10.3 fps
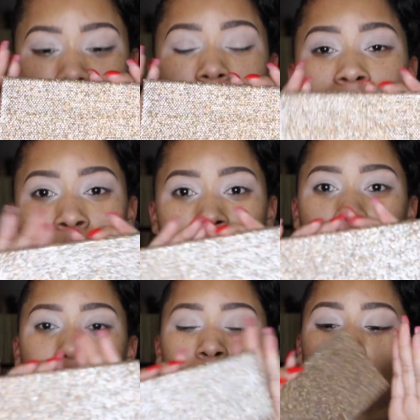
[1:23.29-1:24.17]
Come
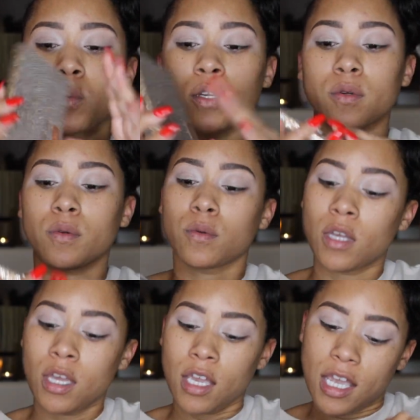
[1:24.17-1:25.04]
through.
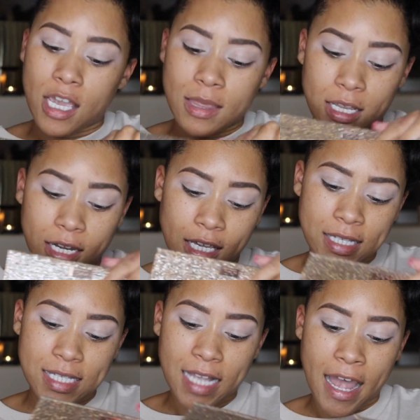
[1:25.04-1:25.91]
And then
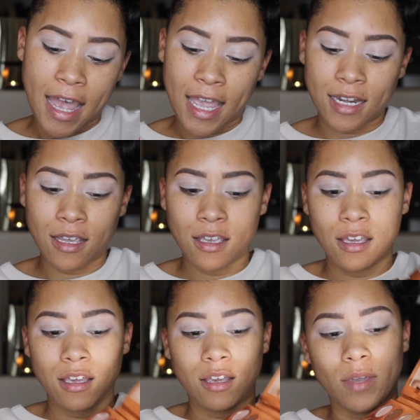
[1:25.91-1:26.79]
inside,
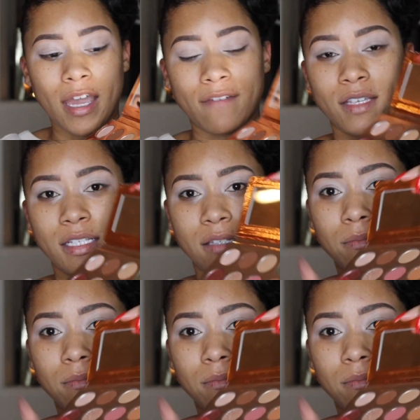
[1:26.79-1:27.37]
we have these